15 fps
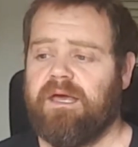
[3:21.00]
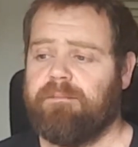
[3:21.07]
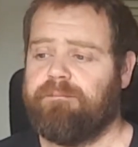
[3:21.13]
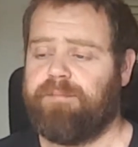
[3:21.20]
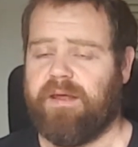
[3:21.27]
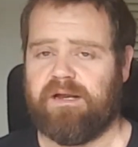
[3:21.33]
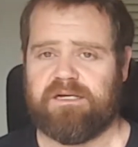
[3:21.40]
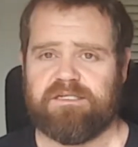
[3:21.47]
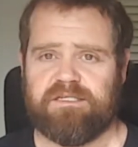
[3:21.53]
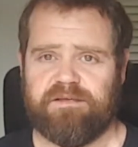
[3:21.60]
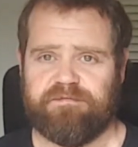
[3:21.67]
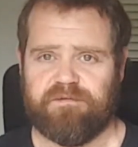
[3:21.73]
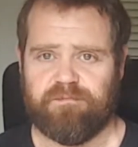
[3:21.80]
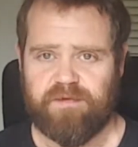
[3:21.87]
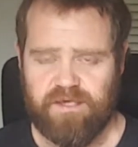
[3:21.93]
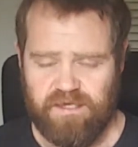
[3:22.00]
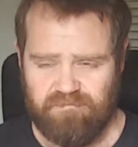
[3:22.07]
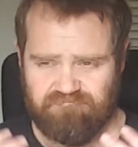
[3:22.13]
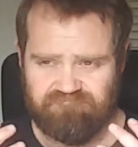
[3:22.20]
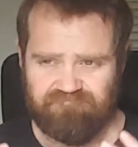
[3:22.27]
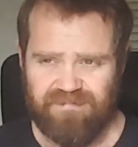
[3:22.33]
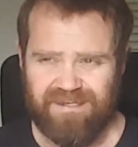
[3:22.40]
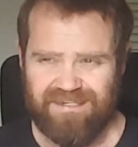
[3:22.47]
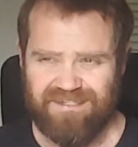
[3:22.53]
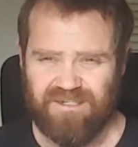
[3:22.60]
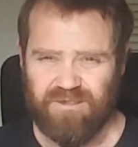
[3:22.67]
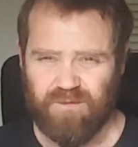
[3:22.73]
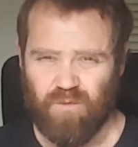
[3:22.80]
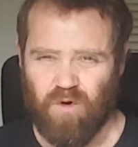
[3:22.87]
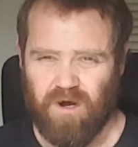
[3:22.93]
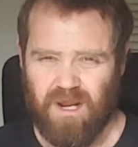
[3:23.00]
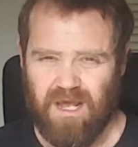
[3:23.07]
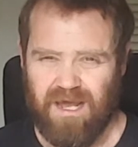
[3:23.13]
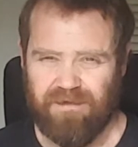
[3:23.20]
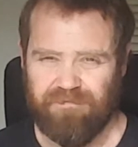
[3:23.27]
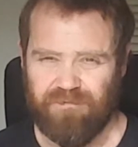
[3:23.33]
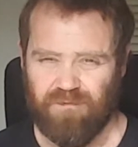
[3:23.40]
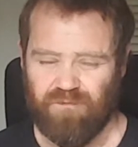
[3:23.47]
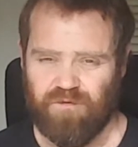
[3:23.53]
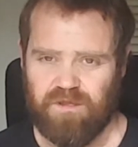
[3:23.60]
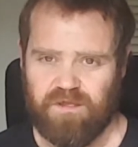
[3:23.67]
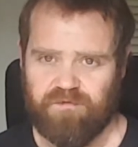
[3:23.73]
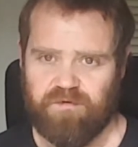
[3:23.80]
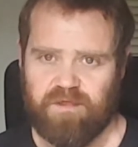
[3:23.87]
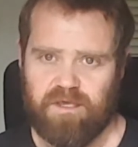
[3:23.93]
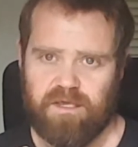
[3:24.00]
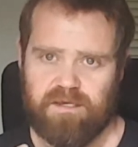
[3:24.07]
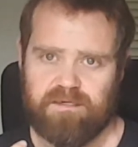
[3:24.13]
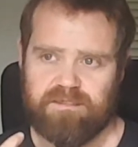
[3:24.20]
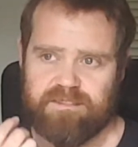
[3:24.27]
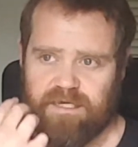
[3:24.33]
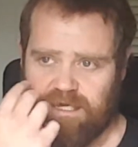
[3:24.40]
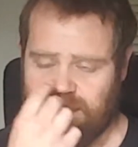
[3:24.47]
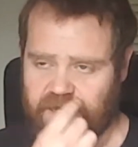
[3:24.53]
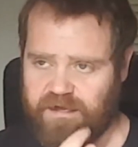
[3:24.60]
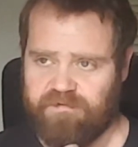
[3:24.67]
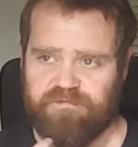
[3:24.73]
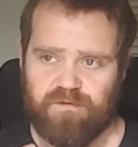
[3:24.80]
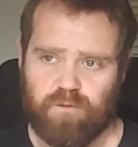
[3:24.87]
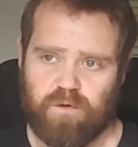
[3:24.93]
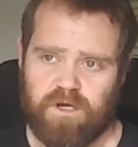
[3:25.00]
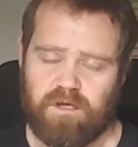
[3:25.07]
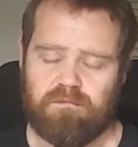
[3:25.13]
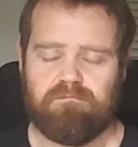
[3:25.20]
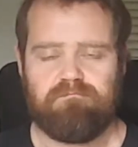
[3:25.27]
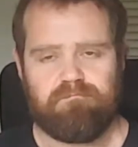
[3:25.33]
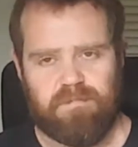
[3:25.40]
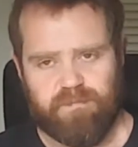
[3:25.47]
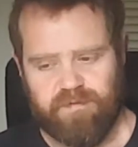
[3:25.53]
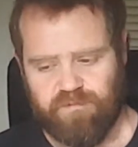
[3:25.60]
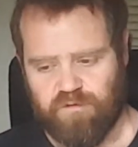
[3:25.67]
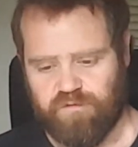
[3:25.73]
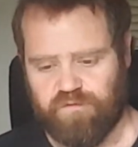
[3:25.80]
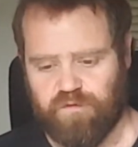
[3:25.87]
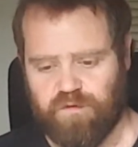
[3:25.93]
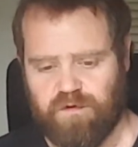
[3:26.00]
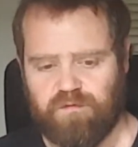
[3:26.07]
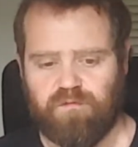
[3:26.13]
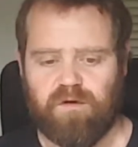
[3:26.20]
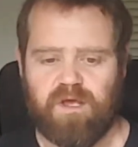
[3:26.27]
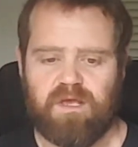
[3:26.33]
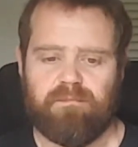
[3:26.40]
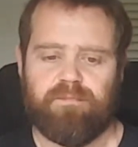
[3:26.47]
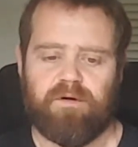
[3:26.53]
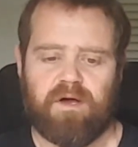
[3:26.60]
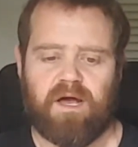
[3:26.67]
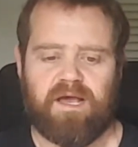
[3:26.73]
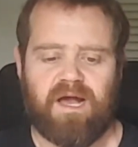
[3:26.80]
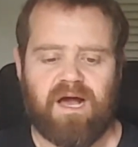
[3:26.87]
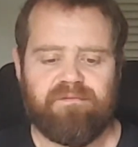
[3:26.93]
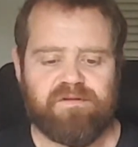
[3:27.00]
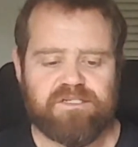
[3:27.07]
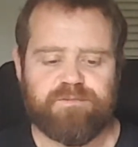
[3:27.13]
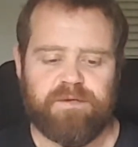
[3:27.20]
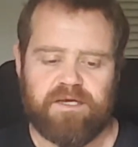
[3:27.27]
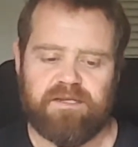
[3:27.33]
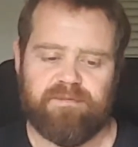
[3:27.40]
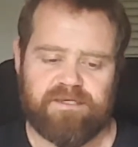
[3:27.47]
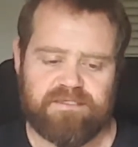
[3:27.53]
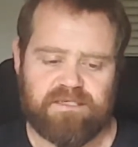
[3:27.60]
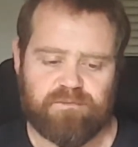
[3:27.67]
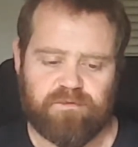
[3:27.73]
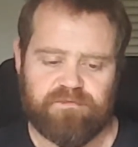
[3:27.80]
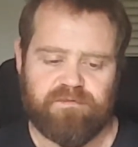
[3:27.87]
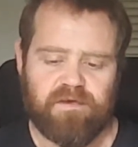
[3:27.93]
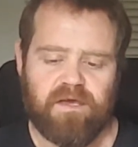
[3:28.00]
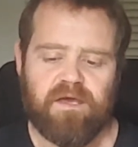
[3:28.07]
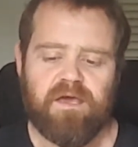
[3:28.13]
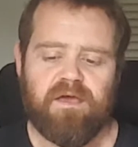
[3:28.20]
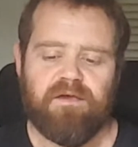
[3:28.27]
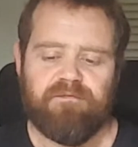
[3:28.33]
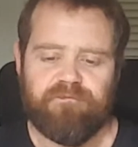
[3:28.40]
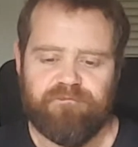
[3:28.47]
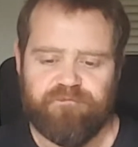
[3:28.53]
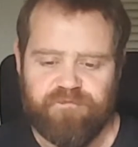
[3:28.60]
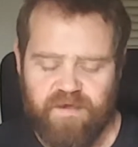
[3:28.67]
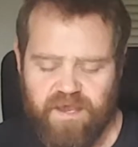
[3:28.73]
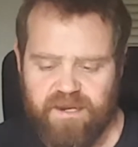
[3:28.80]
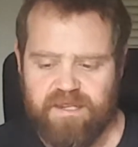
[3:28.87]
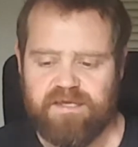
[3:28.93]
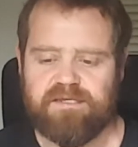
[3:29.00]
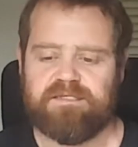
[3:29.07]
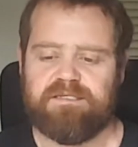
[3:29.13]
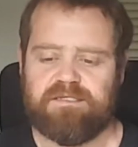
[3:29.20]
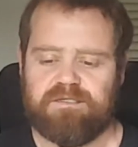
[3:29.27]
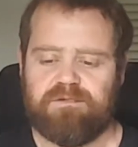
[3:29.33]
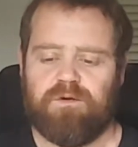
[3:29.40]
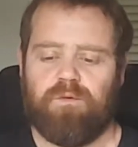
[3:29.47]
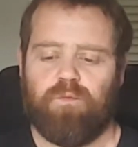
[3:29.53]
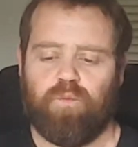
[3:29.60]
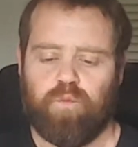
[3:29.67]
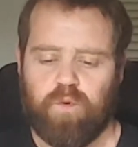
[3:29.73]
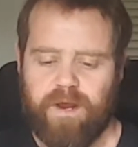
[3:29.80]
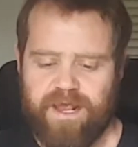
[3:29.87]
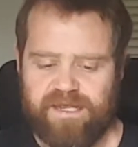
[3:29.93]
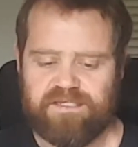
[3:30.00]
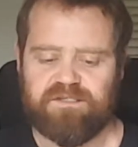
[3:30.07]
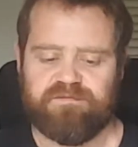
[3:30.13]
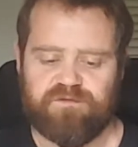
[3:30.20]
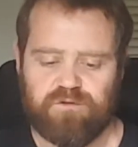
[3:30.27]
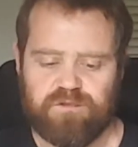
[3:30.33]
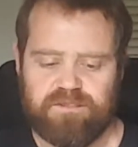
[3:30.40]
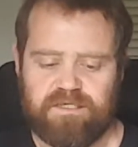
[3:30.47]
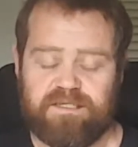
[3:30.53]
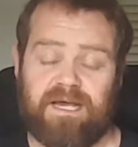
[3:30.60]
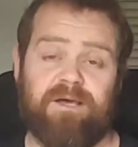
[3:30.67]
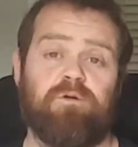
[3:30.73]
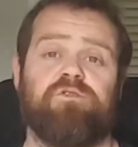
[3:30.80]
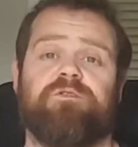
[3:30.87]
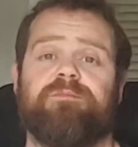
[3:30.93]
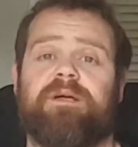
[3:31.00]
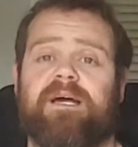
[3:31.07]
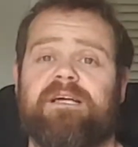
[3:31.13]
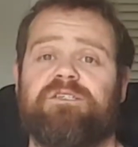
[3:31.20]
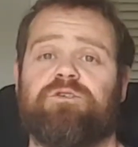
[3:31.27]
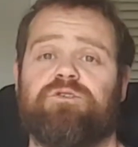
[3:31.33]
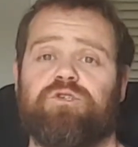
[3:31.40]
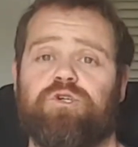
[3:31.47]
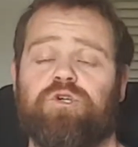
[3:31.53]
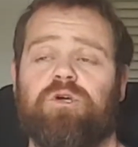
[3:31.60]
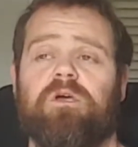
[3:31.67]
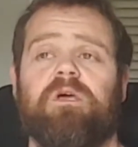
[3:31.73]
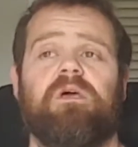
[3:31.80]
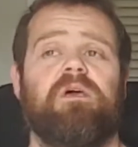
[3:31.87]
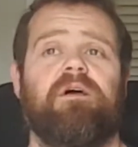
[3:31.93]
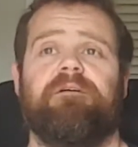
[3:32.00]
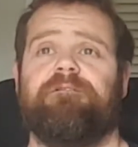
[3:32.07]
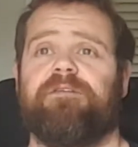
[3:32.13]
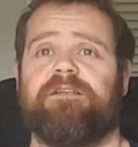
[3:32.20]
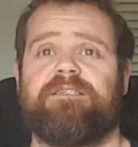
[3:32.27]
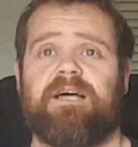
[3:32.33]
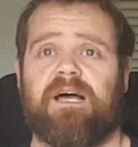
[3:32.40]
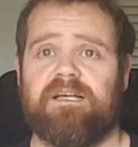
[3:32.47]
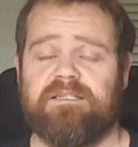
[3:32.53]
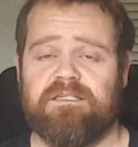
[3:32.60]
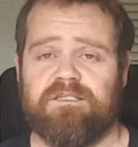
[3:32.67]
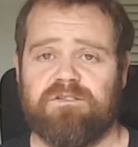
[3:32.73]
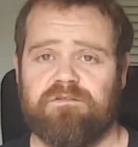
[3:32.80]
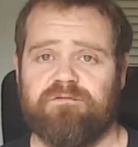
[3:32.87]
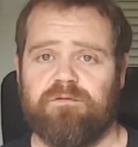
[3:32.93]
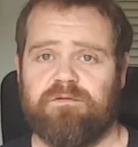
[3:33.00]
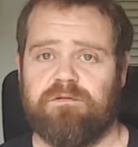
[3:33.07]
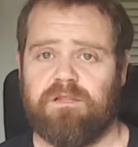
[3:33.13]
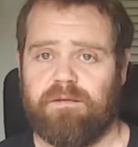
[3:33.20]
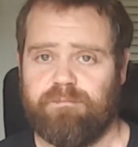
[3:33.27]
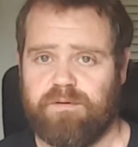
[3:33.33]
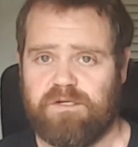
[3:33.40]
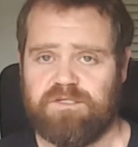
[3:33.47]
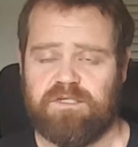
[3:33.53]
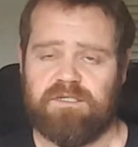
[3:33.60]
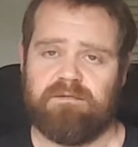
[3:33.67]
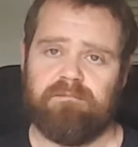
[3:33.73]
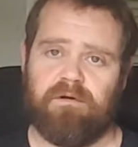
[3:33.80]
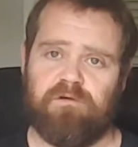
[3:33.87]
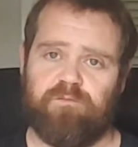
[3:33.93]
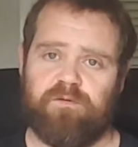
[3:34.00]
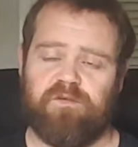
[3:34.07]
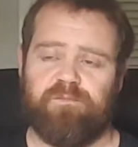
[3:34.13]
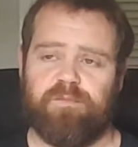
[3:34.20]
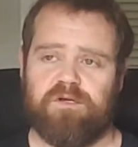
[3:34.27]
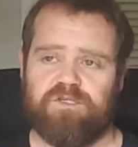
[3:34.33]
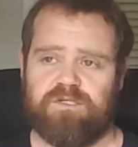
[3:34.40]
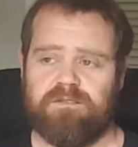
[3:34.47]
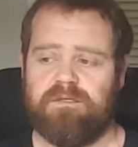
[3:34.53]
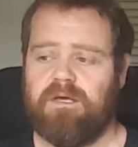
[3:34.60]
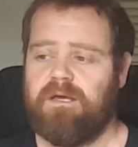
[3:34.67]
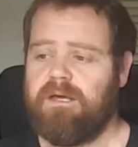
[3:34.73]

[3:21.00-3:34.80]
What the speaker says: Personally, for me, it doesn't work. I feel really tight after a while. Maybe I'm not doing it right, but I have experimented with various ways of doing this. I know some guys who do fantastic stuff with lip buzzing and mouthpiece buzzing.